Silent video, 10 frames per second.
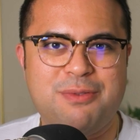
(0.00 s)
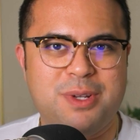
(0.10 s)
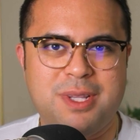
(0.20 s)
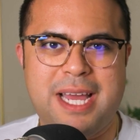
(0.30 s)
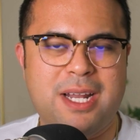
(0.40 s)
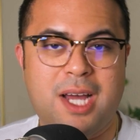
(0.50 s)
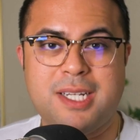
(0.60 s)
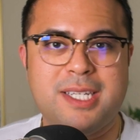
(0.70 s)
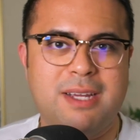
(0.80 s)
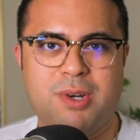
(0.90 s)
different that
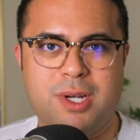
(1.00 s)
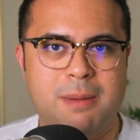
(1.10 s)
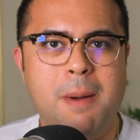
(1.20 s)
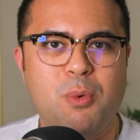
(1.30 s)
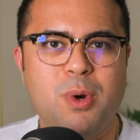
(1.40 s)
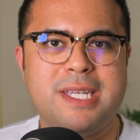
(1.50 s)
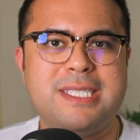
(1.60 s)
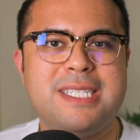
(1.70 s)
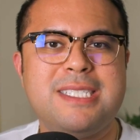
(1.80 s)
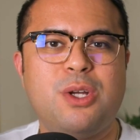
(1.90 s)
Honda has ever come up with,
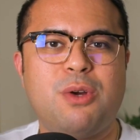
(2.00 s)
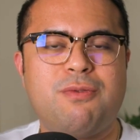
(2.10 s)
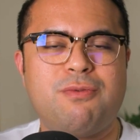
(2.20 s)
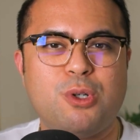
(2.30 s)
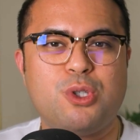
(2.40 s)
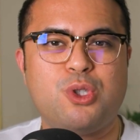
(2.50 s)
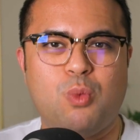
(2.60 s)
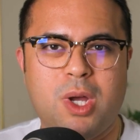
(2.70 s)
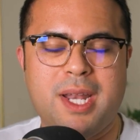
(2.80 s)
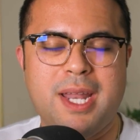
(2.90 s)
as this is their first
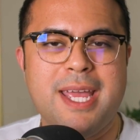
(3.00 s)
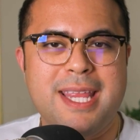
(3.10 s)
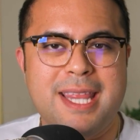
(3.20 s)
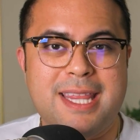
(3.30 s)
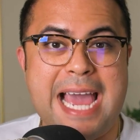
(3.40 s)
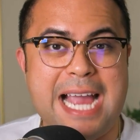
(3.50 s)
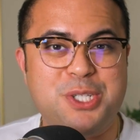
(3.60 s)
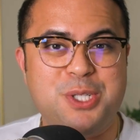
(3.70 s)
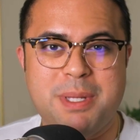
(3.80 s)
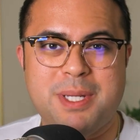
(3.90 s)
one that they
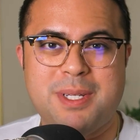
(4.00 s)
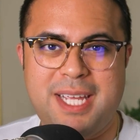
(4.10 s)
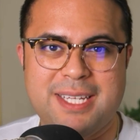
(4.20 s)
actually built